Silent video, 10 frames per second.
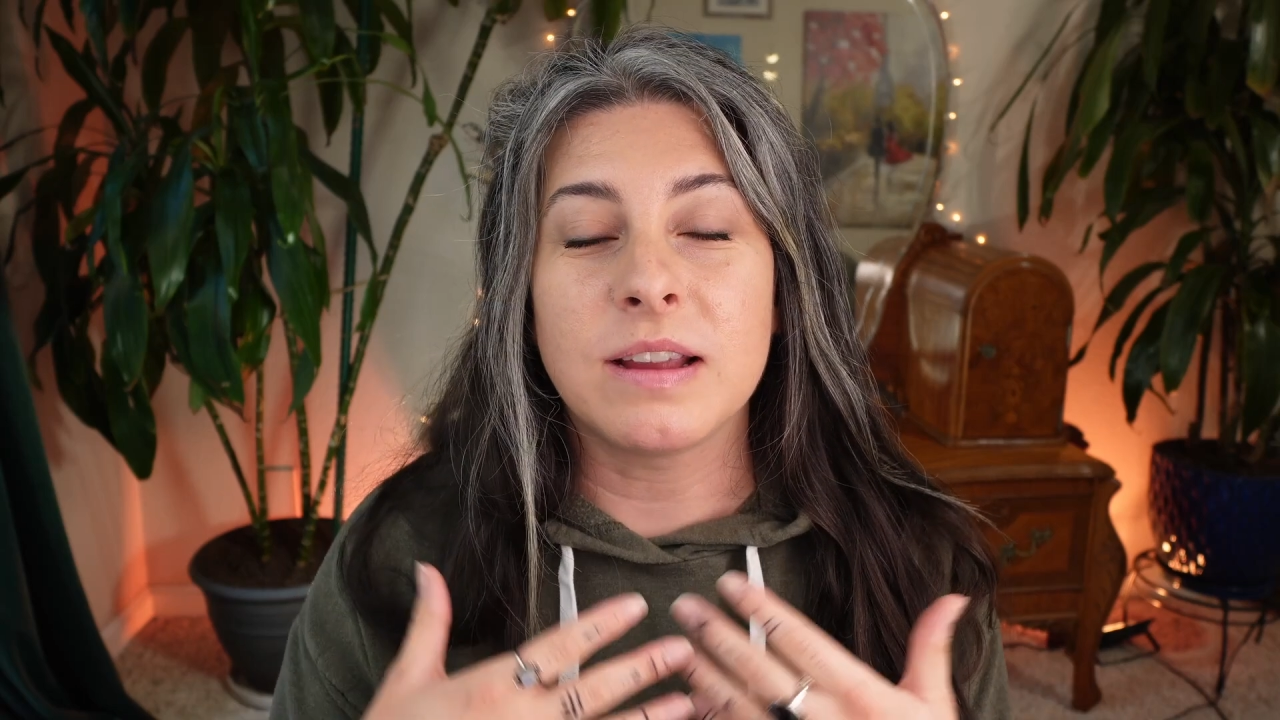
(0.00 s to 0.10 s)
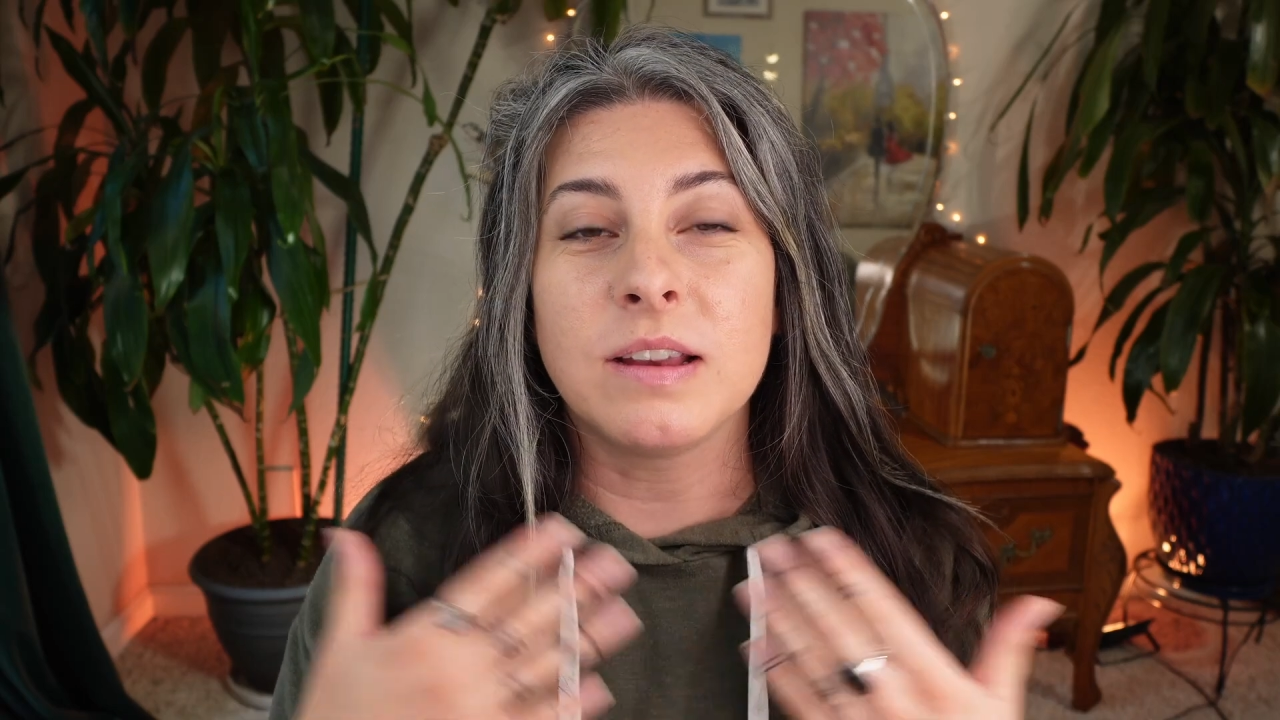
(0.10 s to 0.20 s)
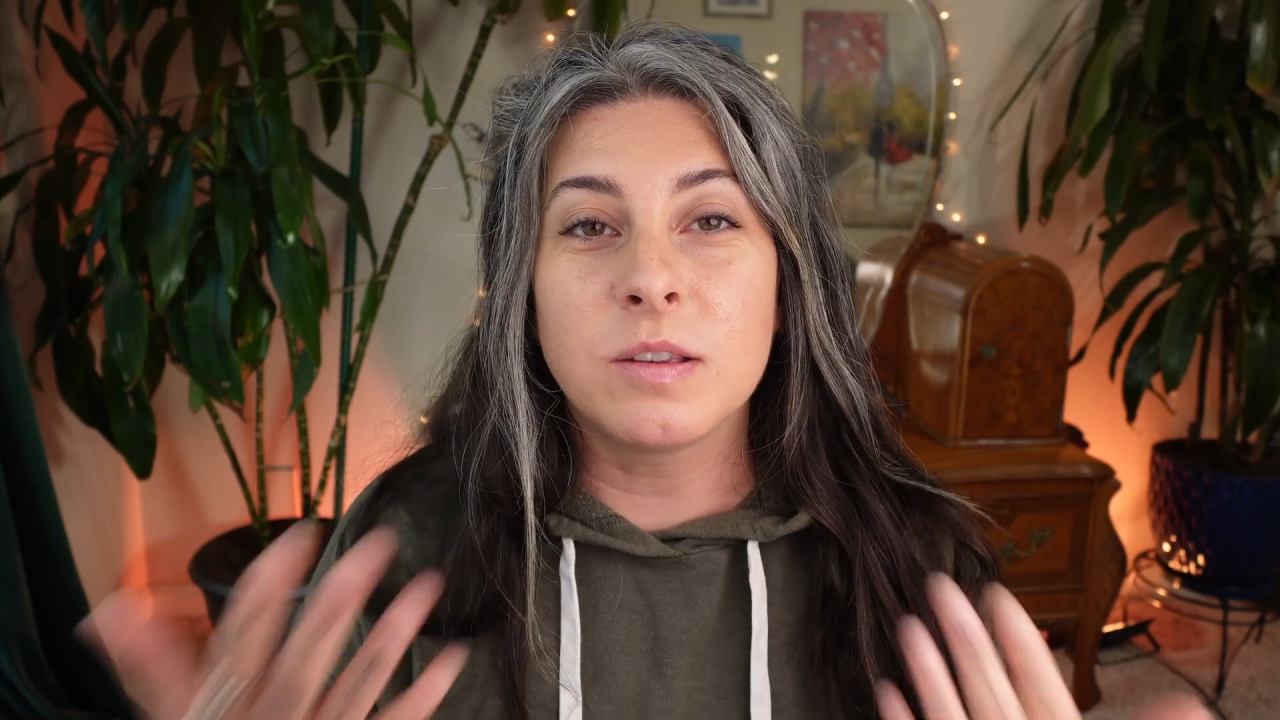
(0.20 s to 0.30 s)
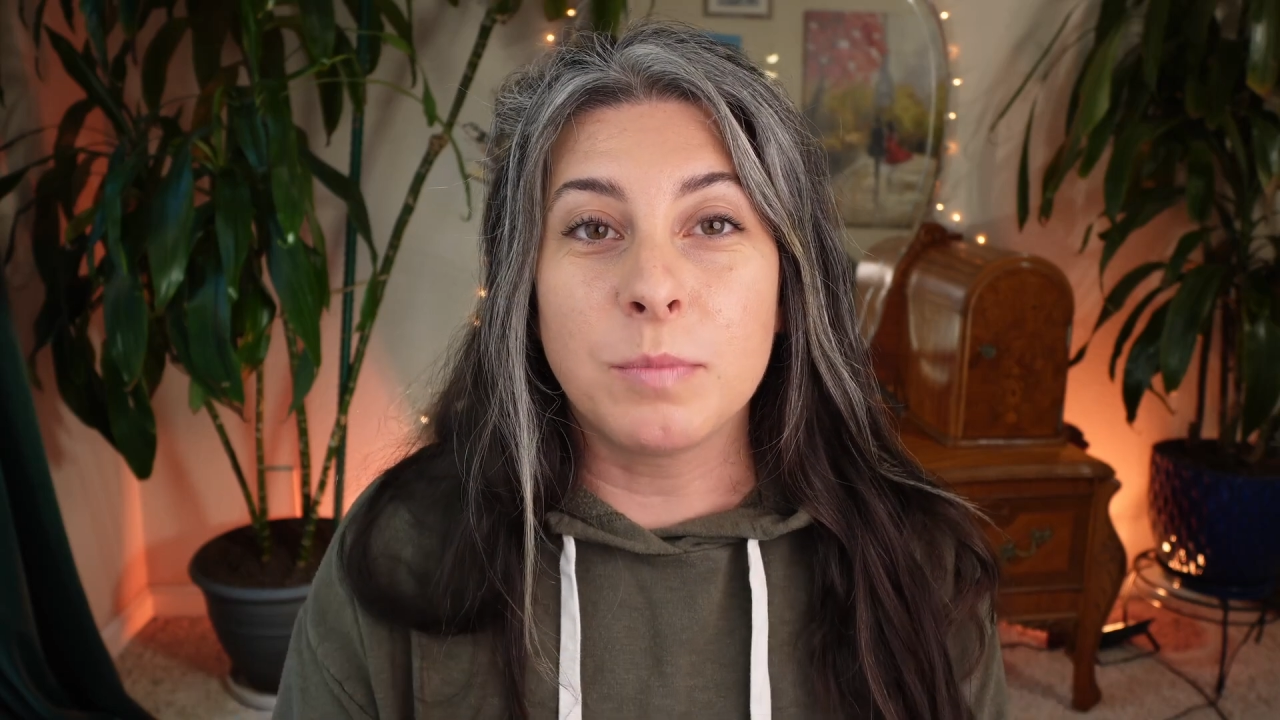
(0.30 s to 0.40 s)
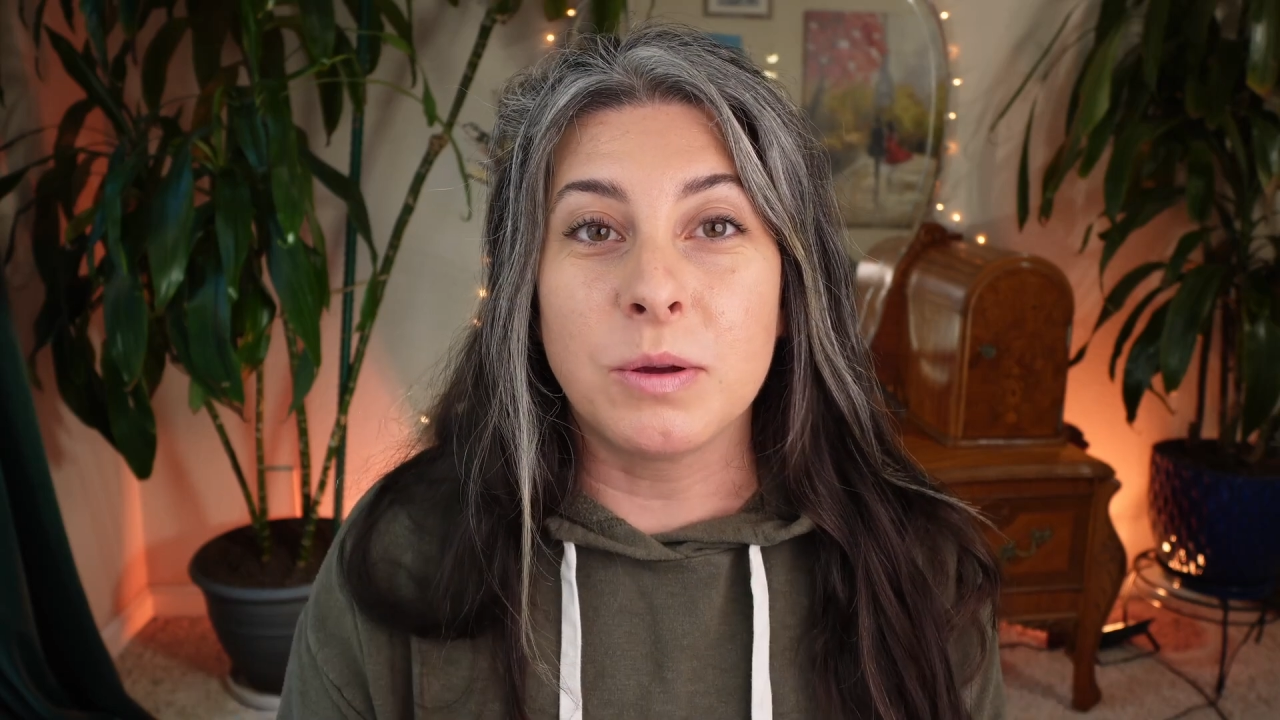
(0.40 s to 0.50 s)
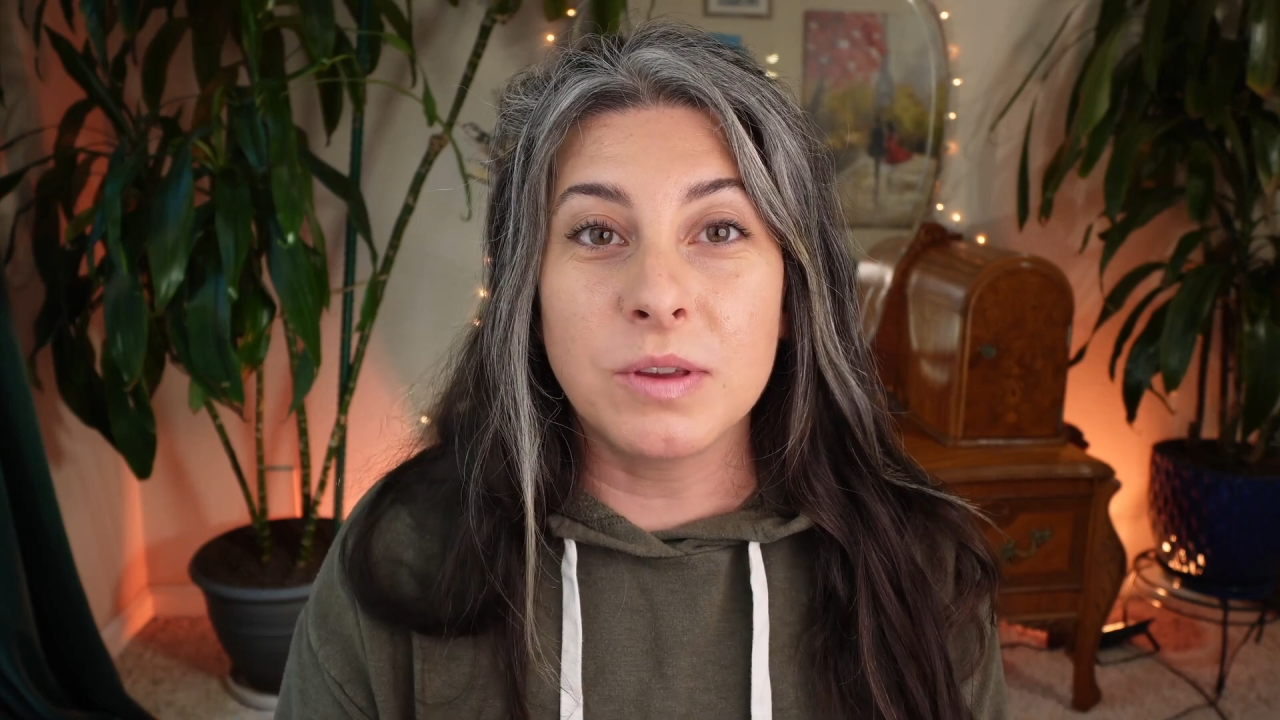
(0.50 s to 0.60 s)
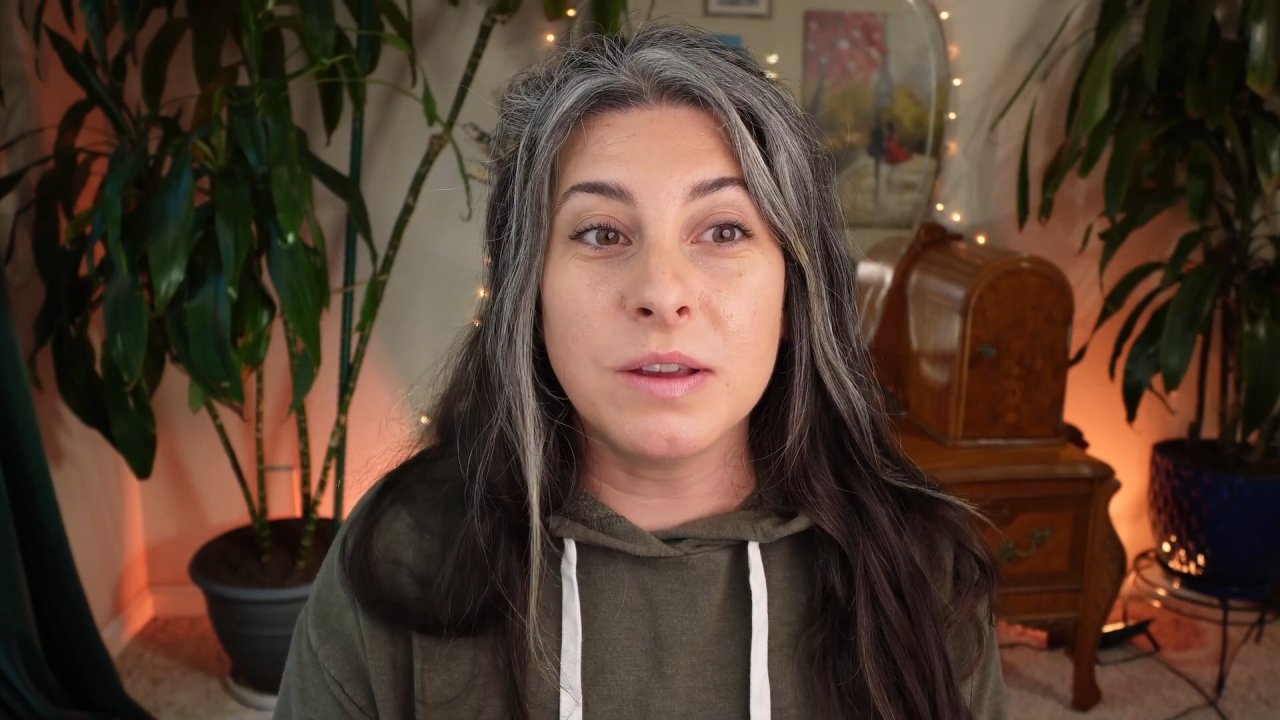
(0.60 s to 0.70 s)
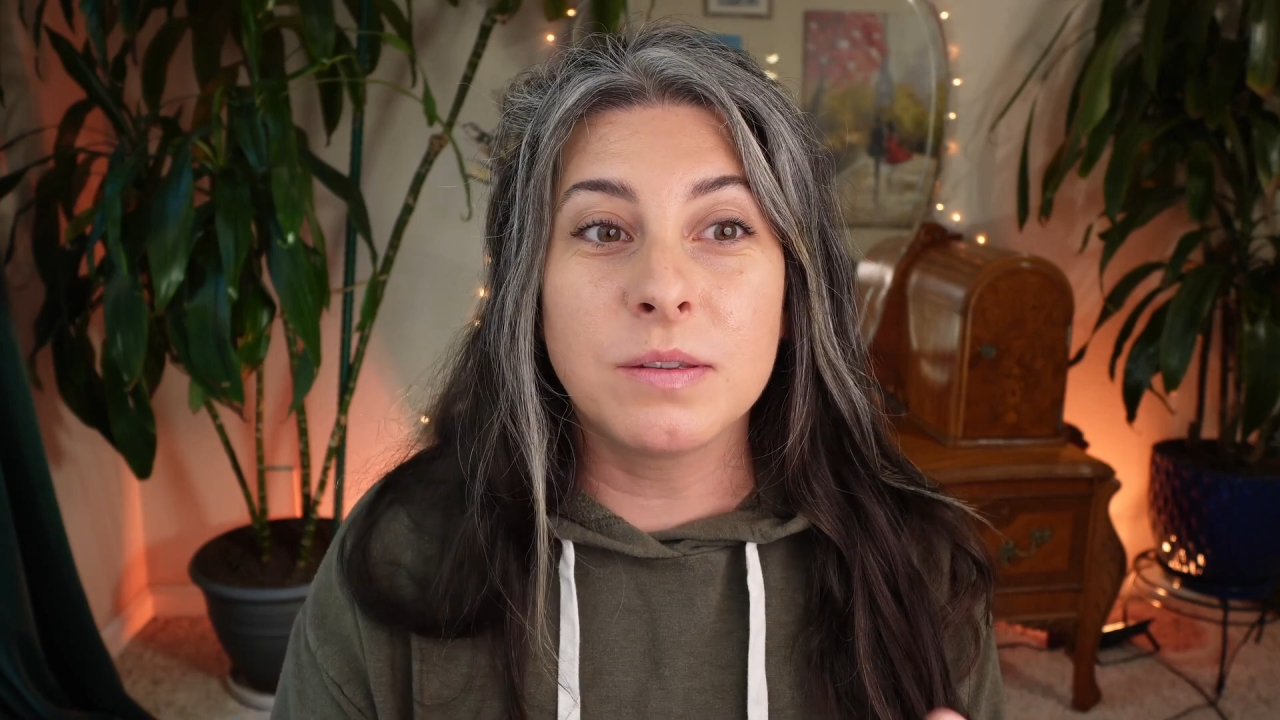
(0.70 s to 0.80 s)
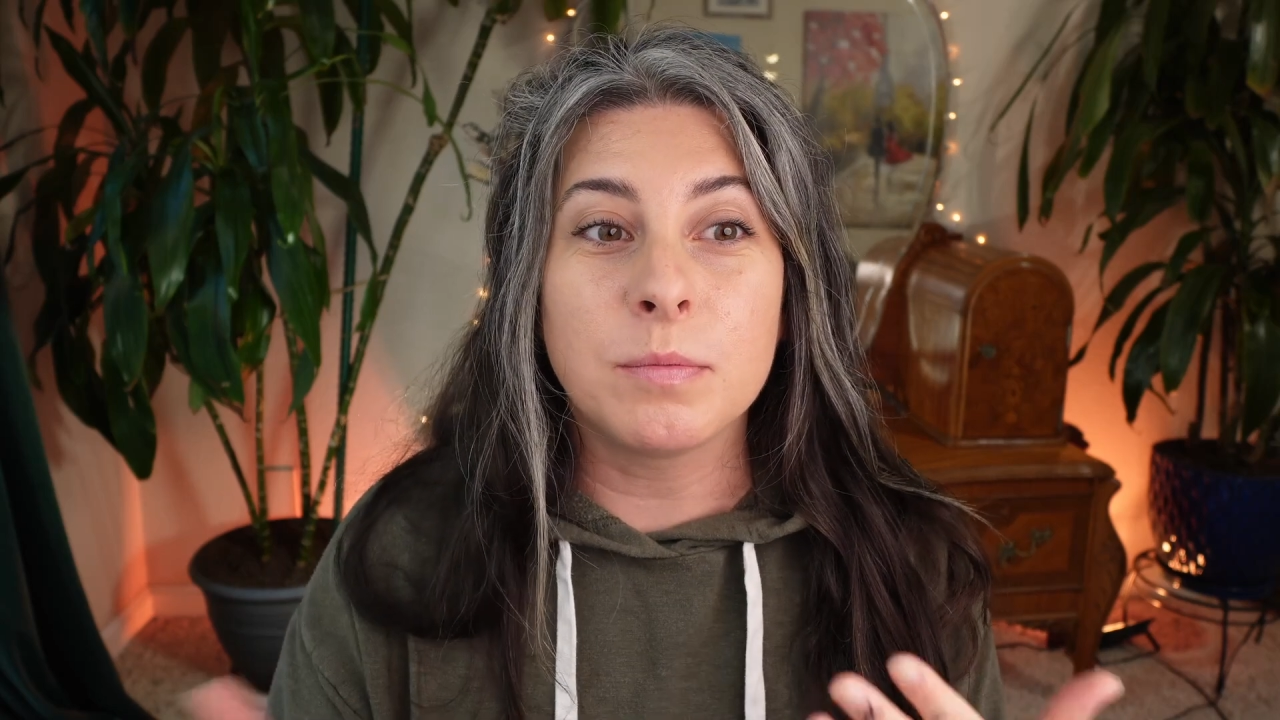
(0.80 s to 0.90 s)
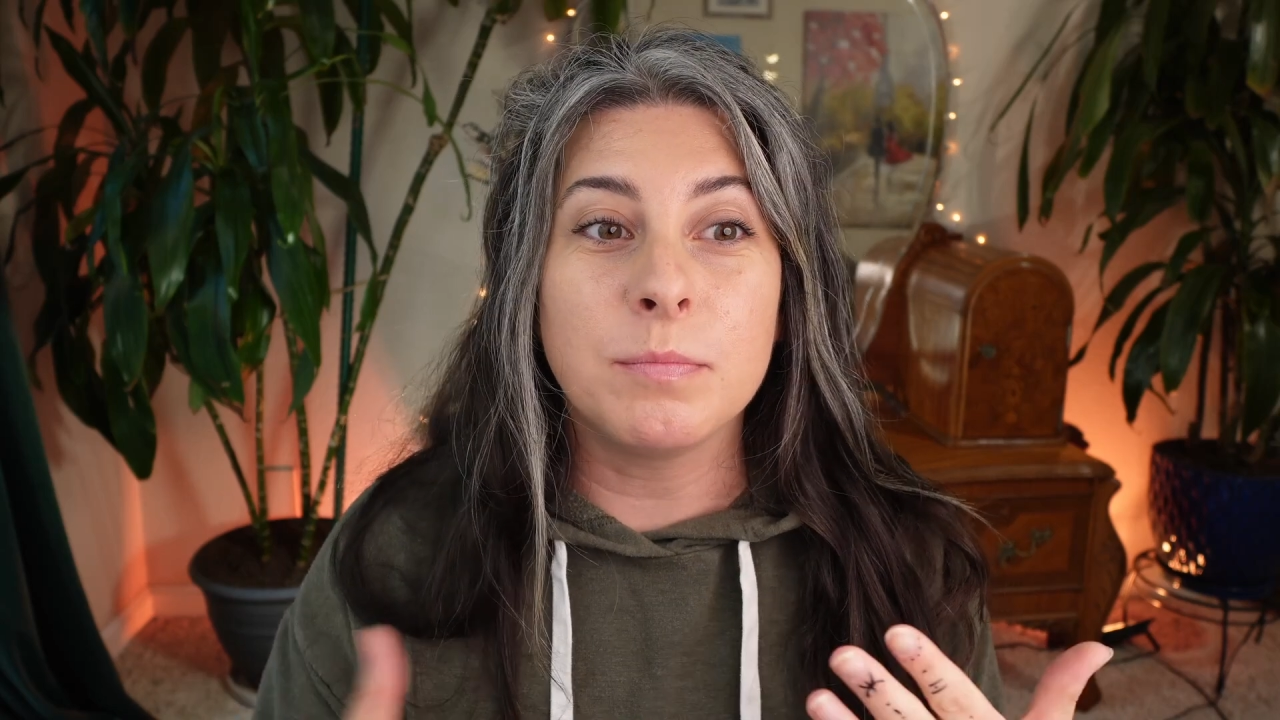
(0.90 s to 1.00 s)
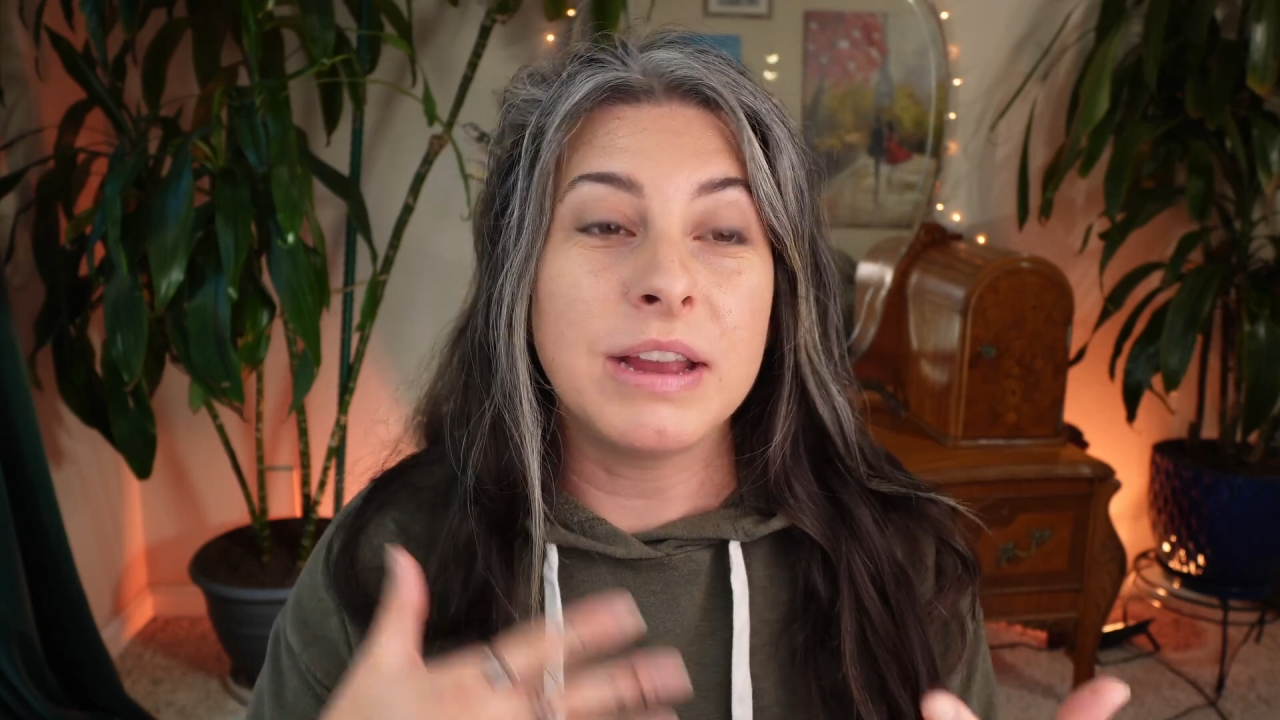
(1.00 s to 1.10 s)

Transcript: that can expose us,